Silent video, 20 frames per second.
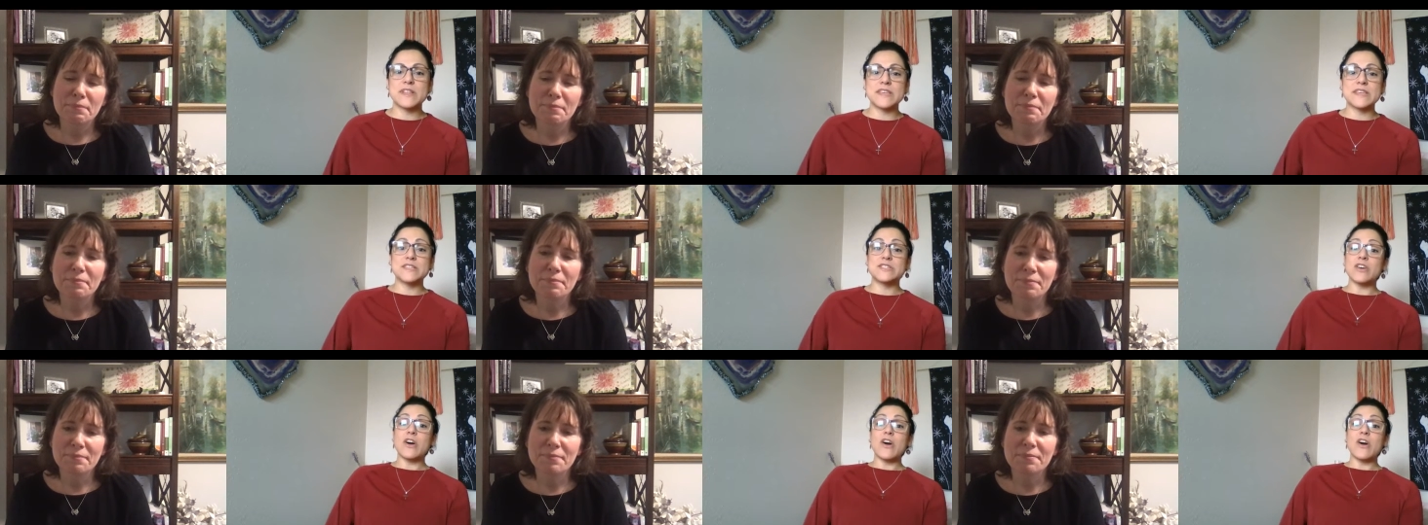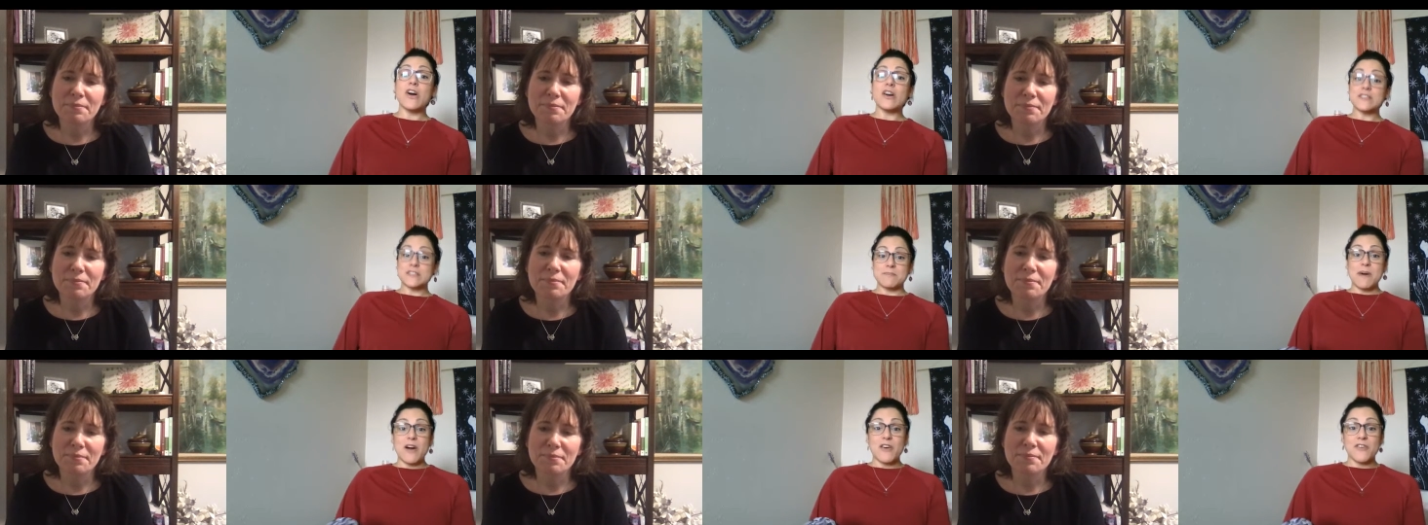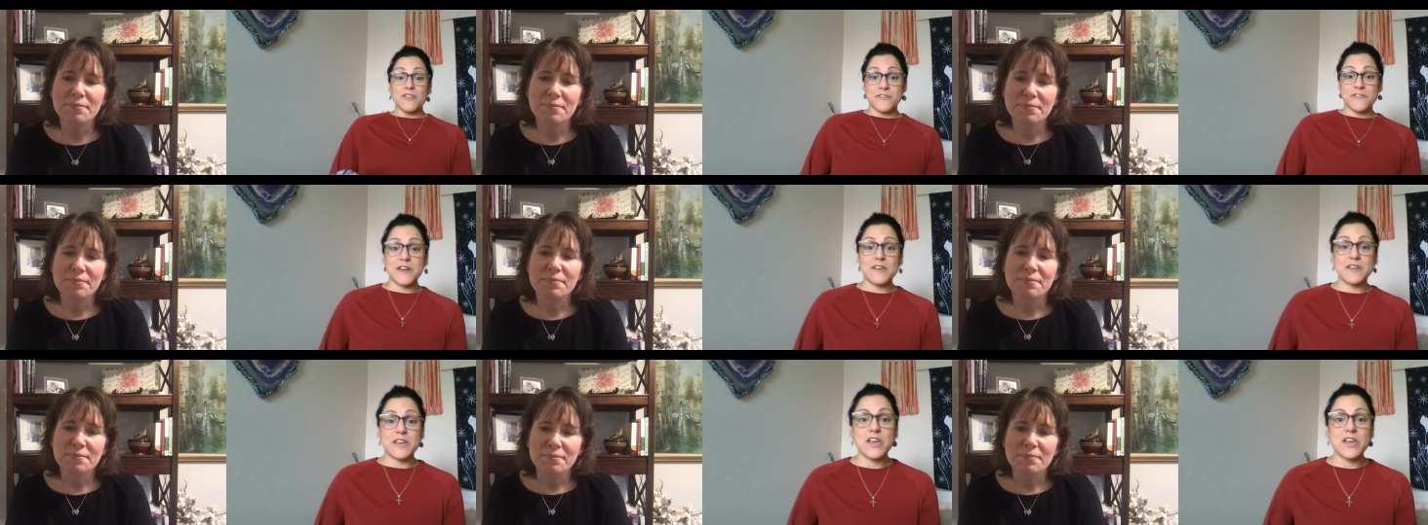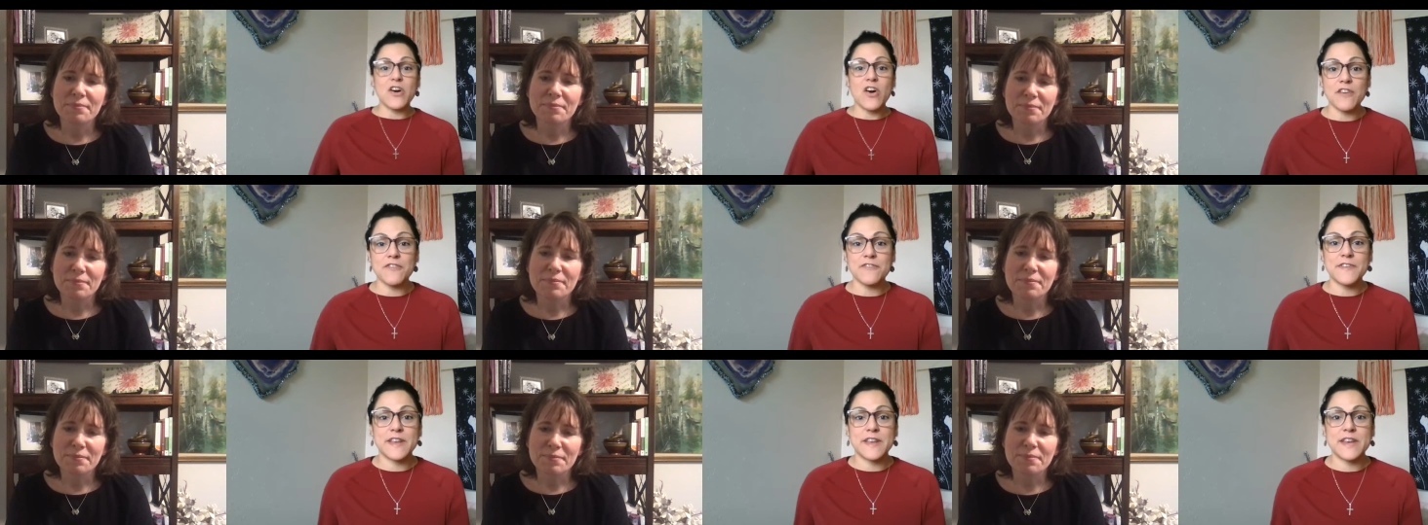Speaker 1: really talked about
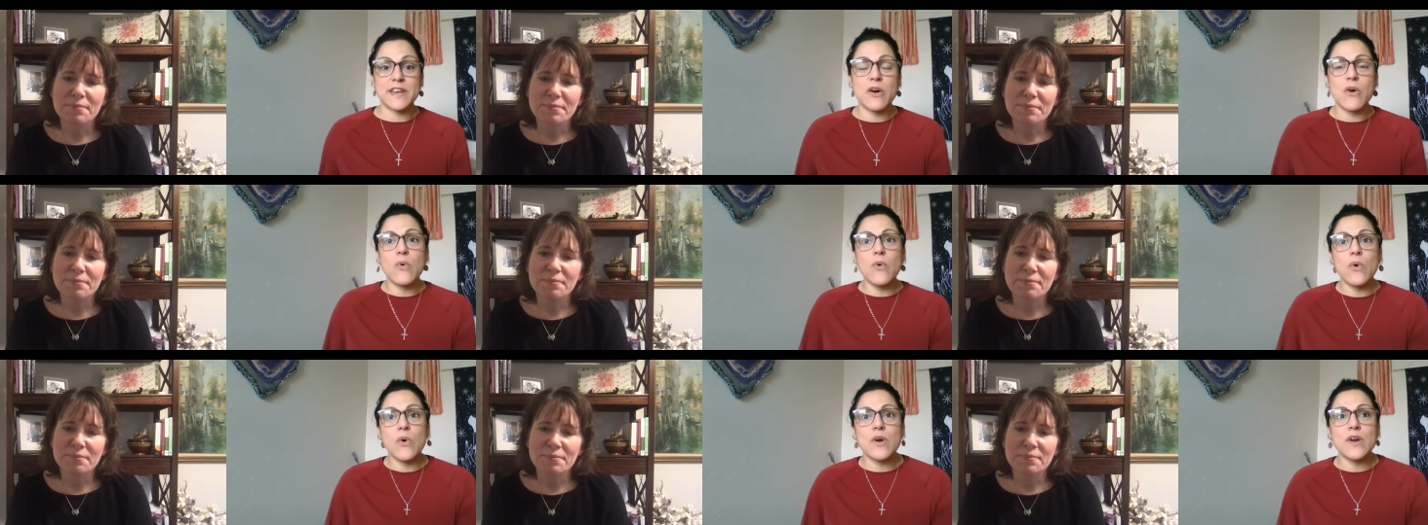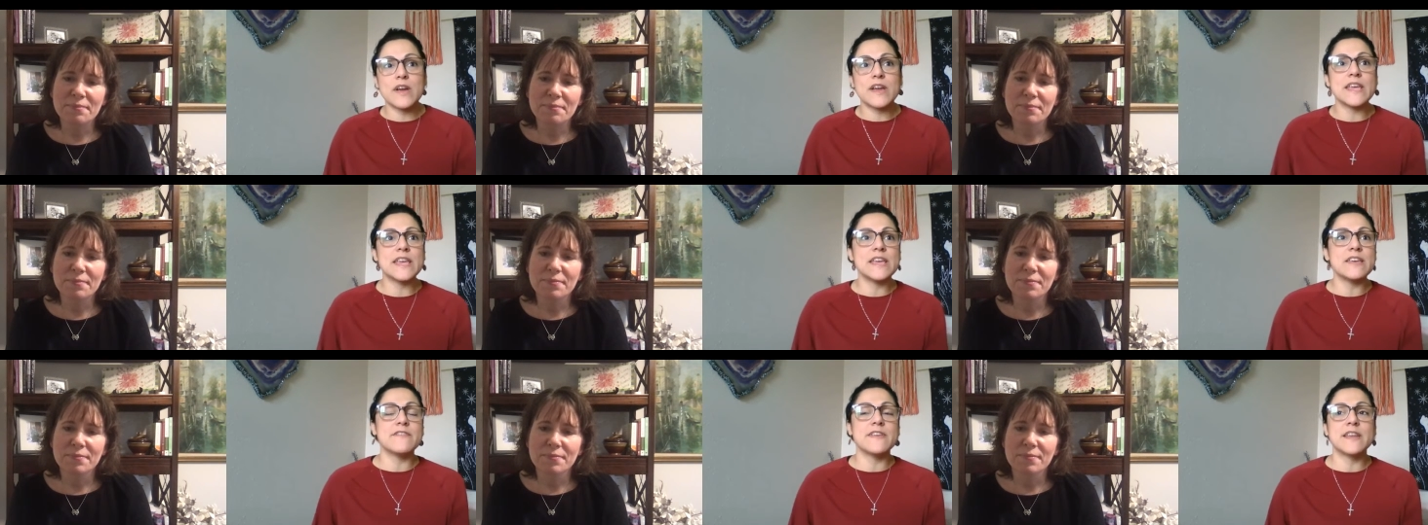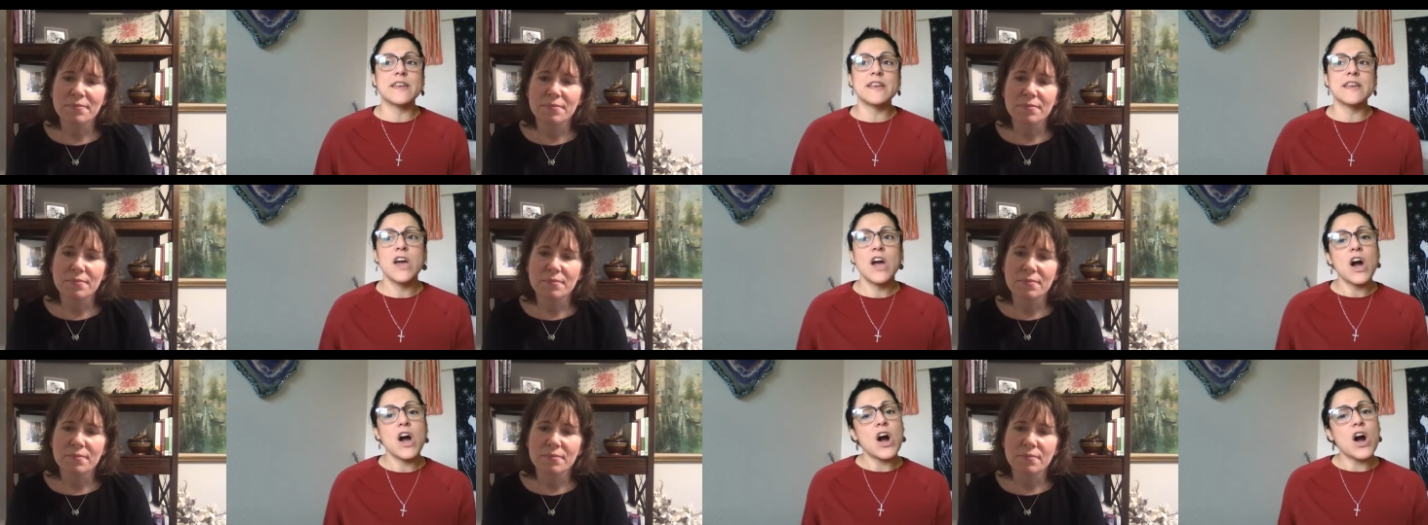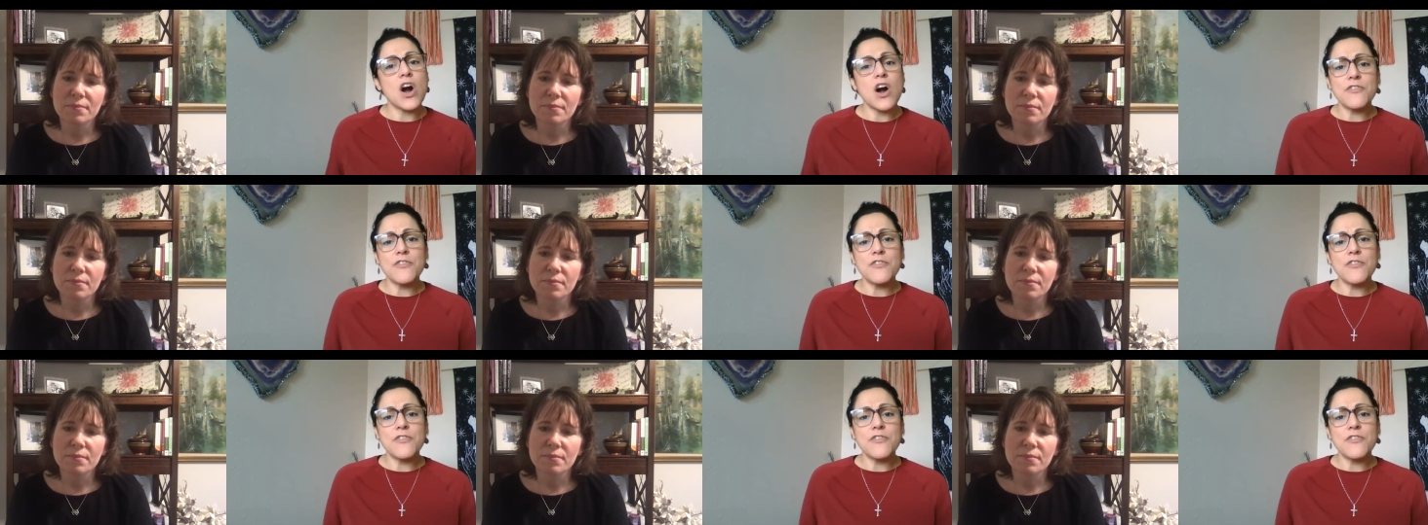very often or even